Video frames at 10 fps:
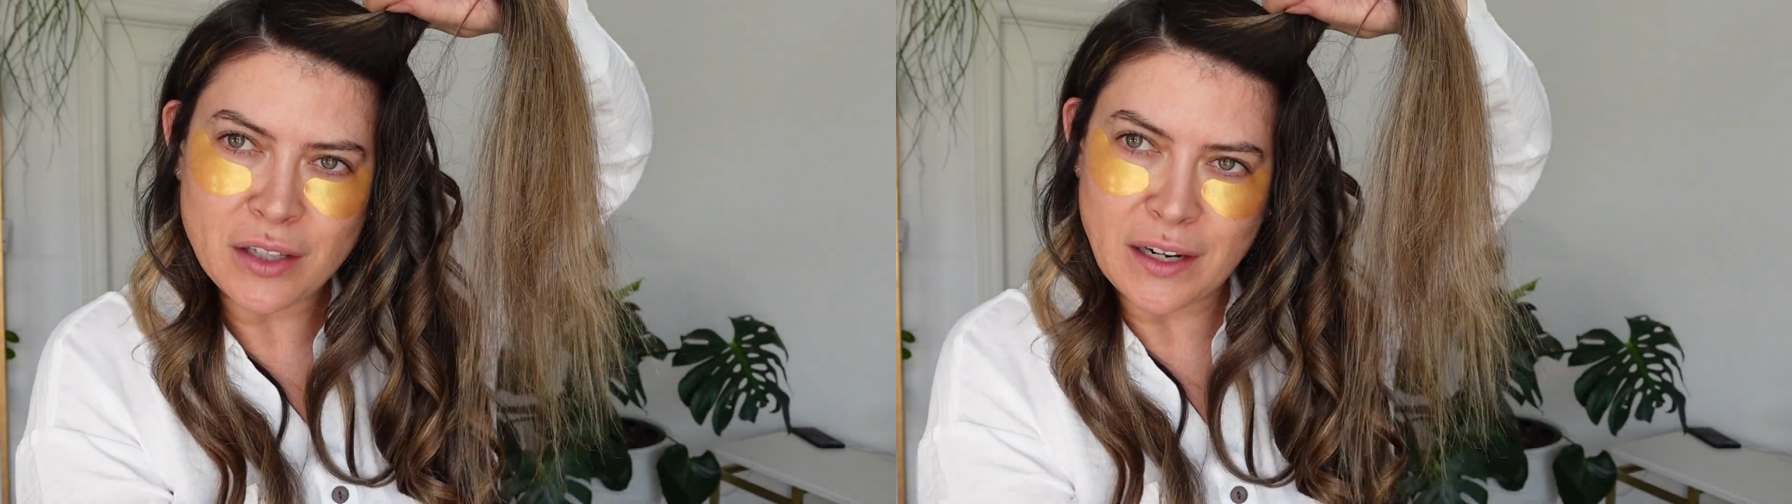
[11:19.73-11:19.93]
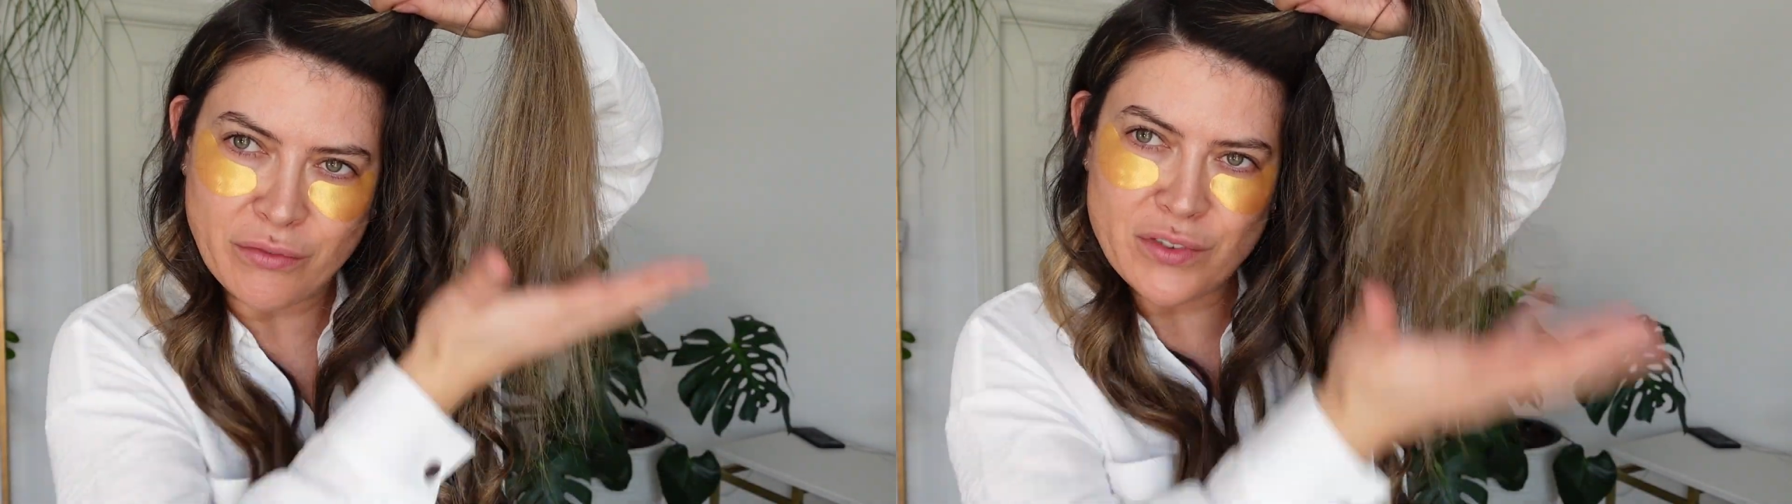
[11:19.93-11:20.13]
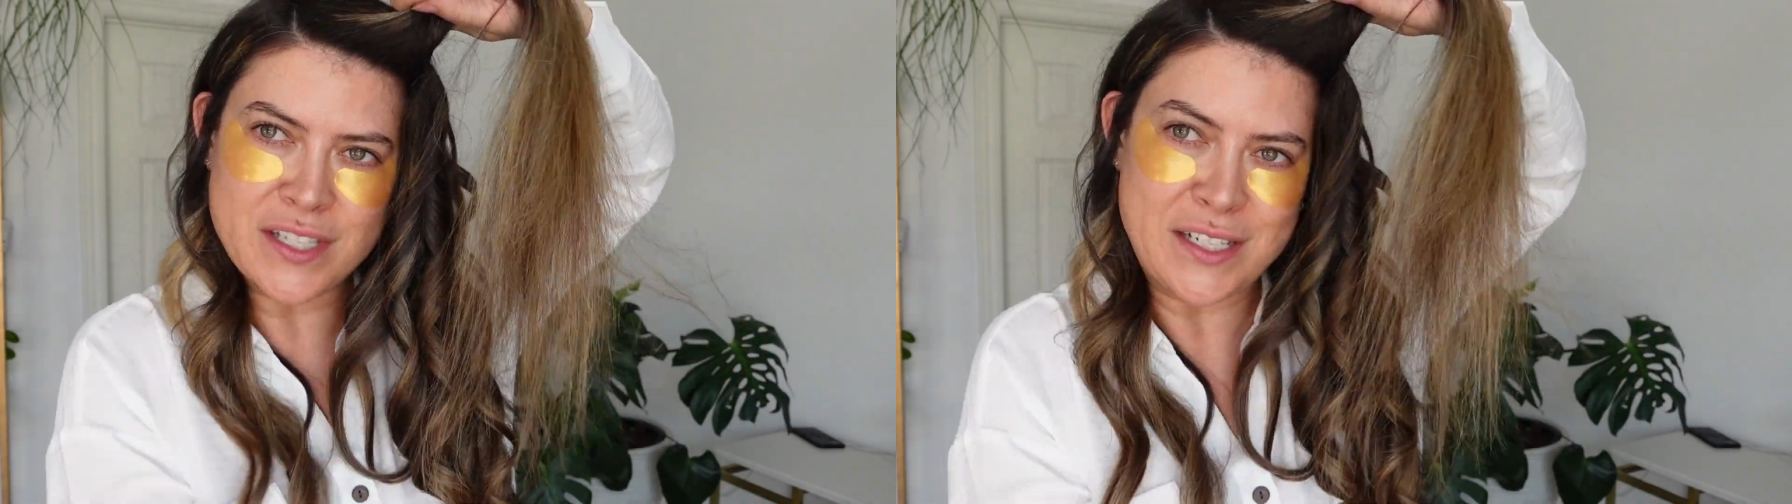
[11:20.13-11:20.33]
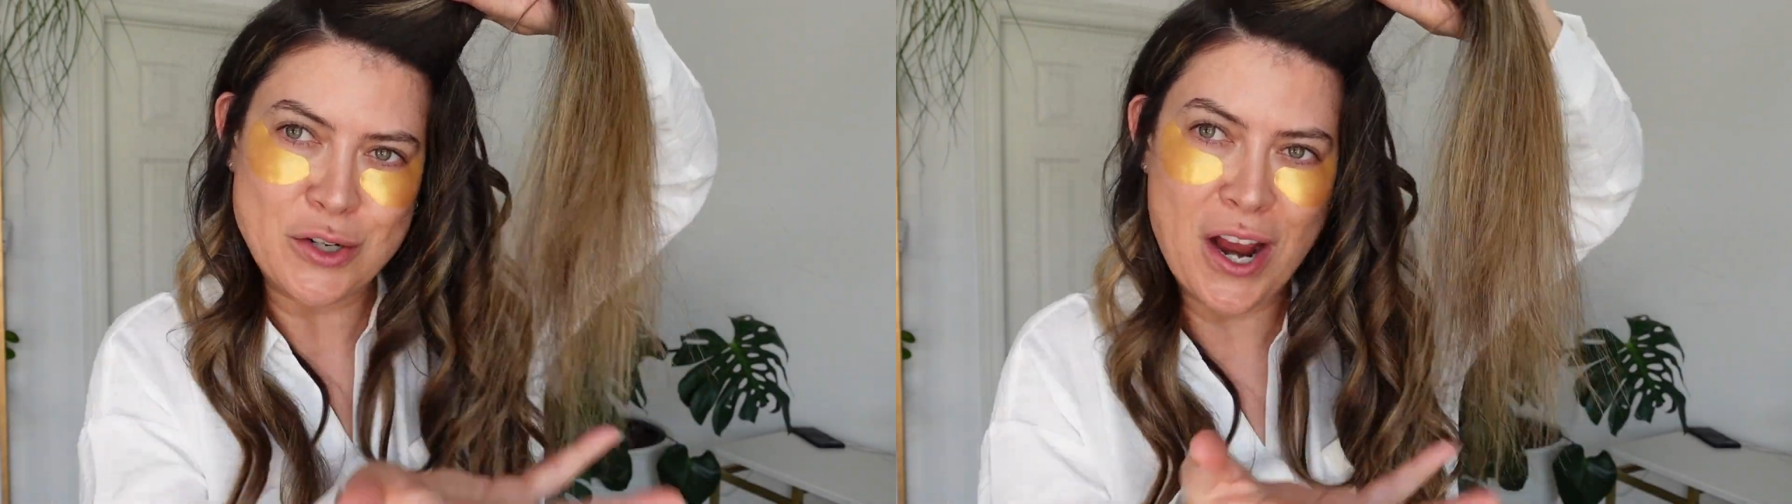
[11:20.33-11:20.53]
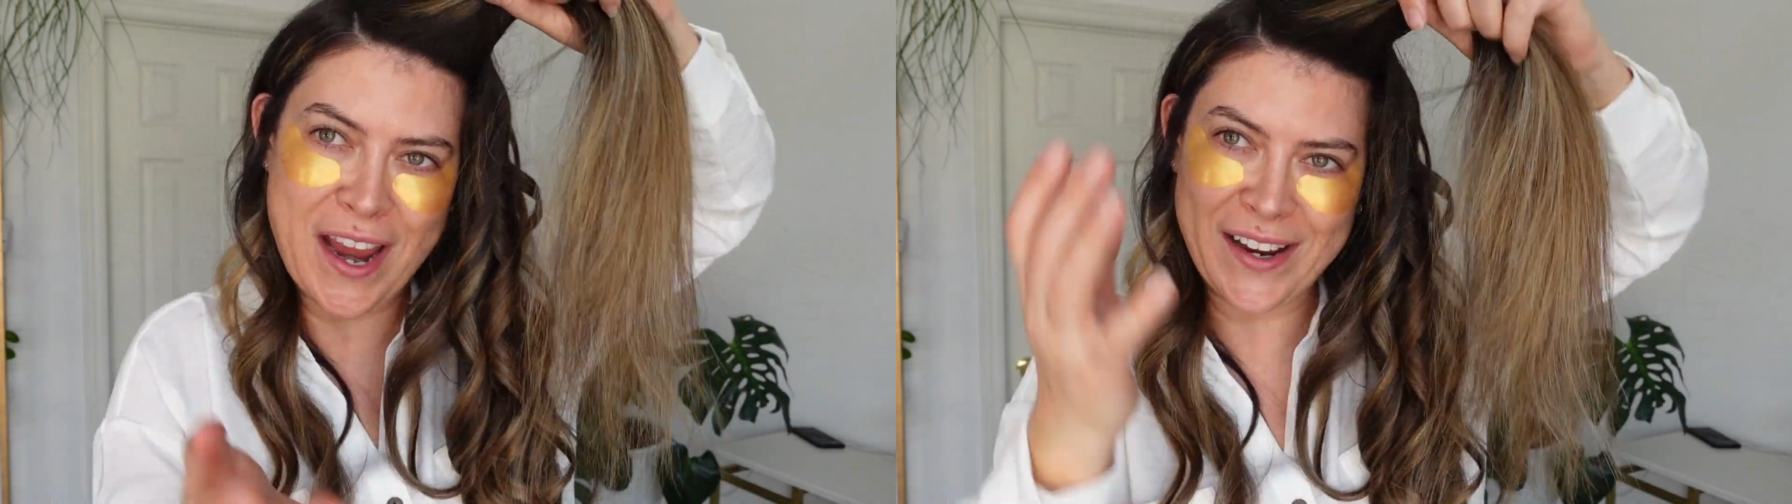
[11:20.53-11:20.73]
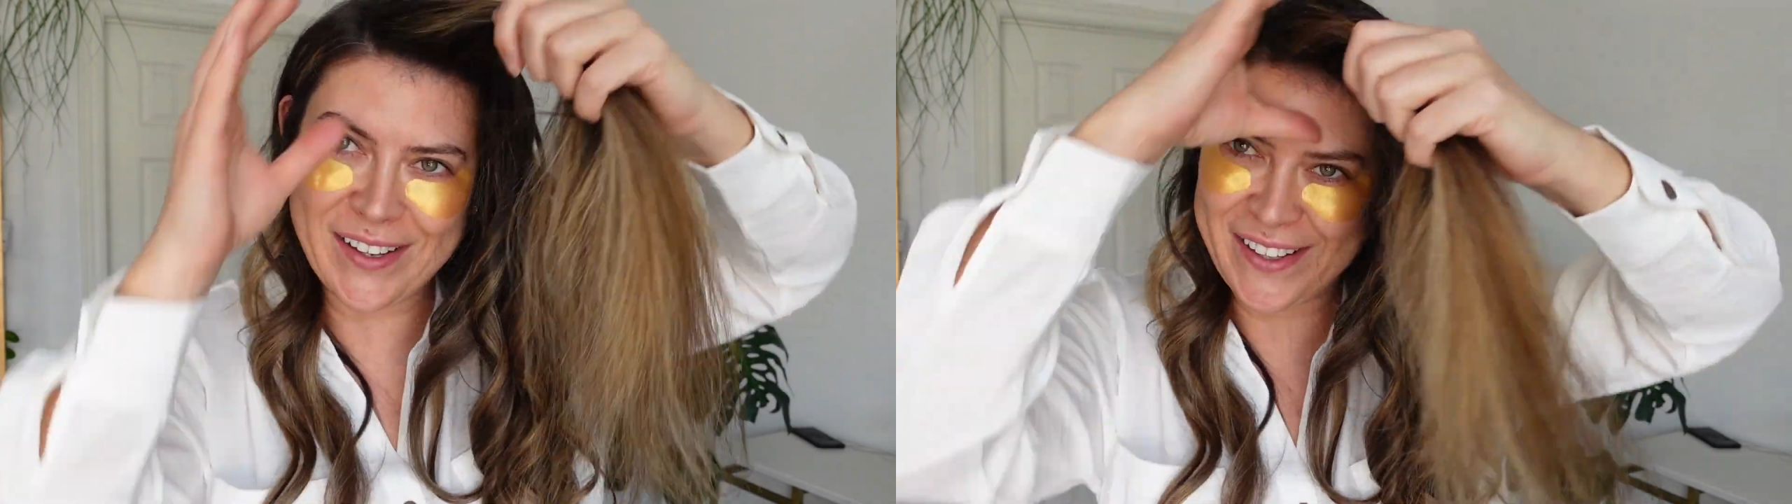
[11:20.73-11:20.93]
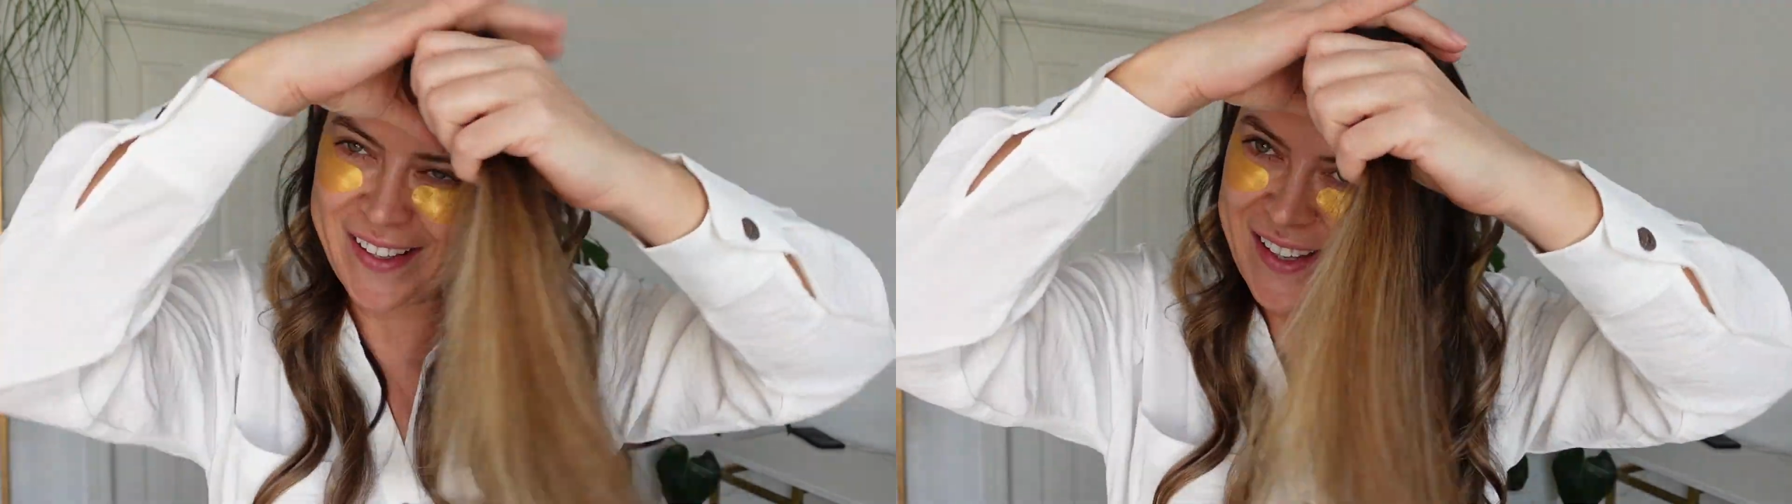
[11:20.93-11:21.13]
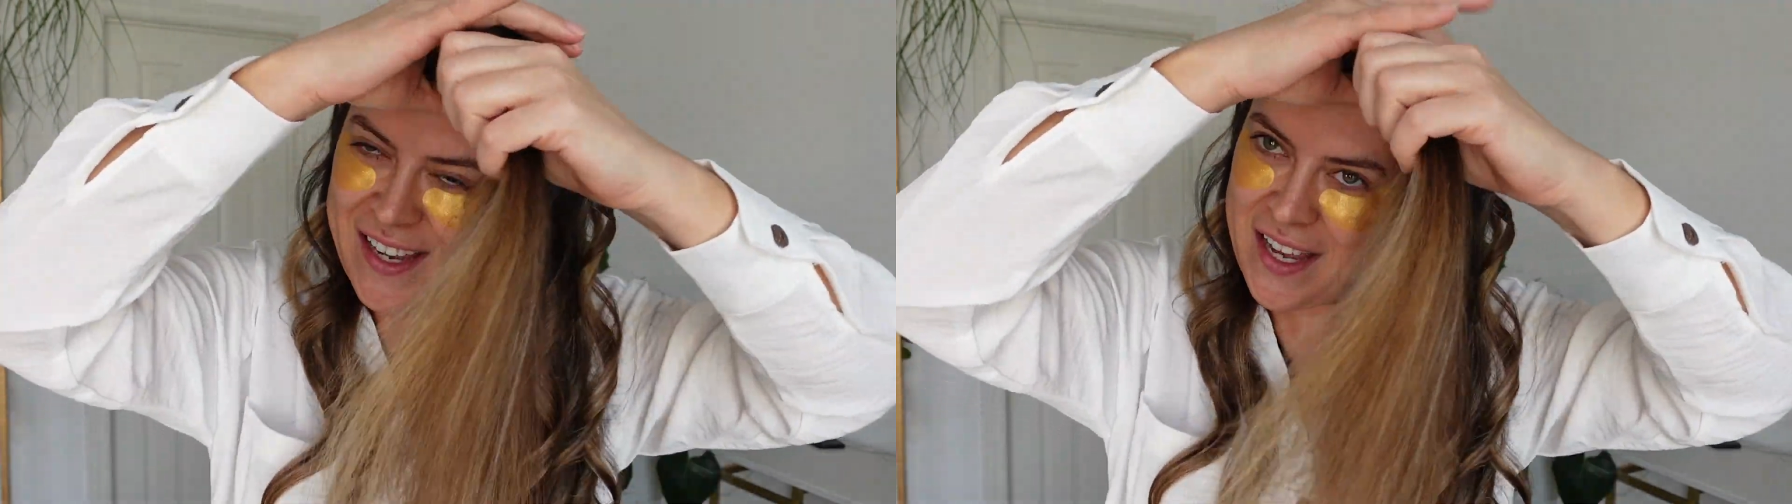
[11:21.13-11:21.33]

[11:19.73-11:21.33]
like a frizzy triangle.